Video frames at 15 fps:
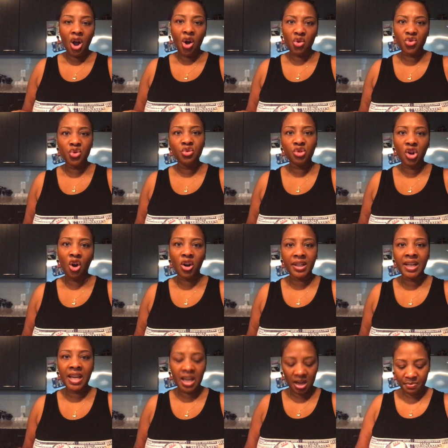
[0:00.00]
oh, you talking
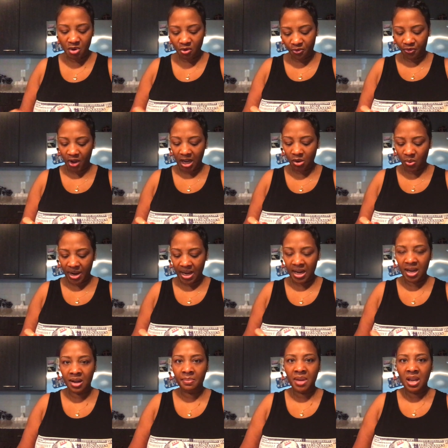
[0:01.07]
to him? You fuck with
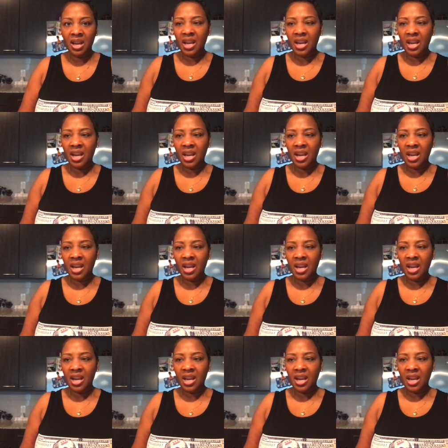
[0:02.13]
him?